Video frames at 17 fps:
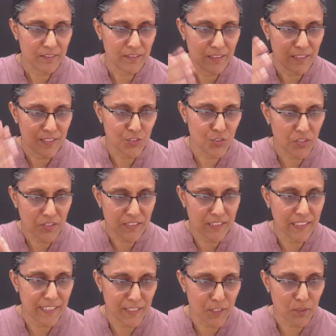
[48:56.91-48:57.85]
it's not a
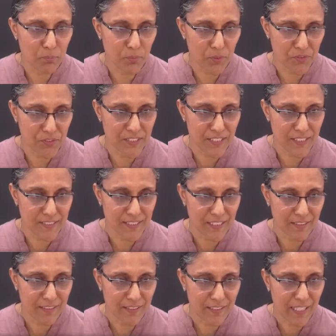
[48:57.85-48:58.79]
linear process
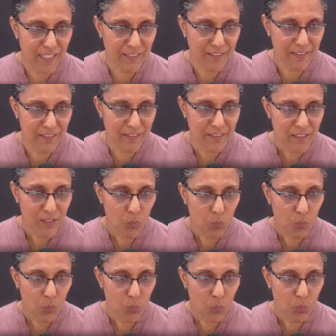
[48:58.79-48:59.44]
and and